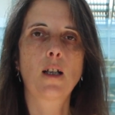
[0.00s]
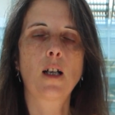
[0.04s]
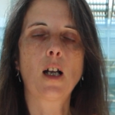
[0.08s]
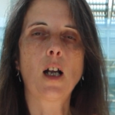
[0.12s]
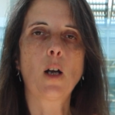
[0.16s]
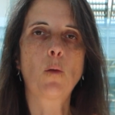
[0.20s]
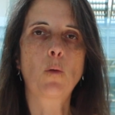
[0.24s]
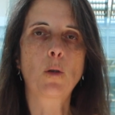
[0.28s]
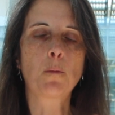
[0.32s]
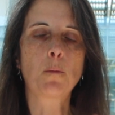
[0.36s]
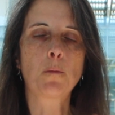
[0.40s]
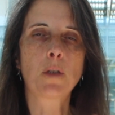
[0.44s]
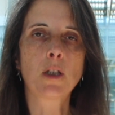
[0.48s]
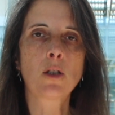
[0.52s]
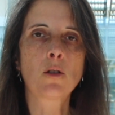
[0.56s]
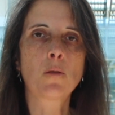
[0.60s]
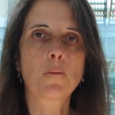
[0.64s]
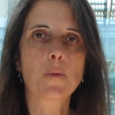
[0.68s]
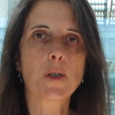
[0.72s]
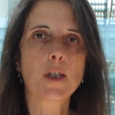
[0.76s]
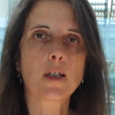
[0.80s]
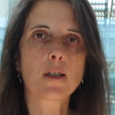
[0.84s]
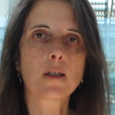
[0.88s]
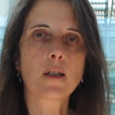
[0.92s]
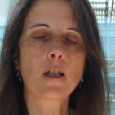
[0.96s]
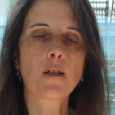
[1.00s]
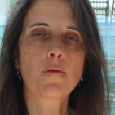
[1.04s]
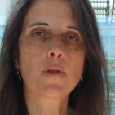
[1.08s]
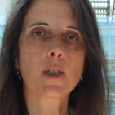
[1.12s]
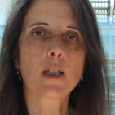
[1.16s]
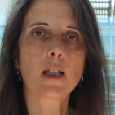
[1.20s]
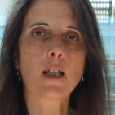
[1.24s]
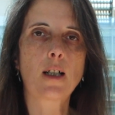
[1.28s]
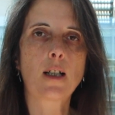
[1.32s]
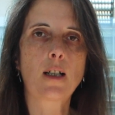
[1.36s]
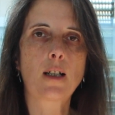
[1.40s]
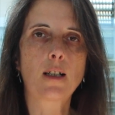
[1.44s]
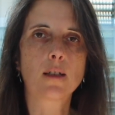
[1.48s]
Our main objectives
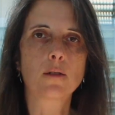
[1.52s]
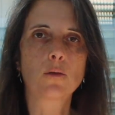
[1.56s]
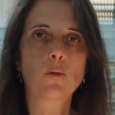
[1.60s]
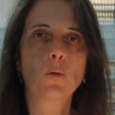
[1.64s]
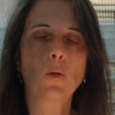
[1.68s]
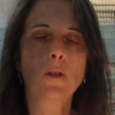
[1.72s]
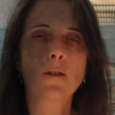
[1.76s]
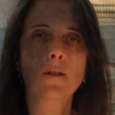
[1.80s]
are to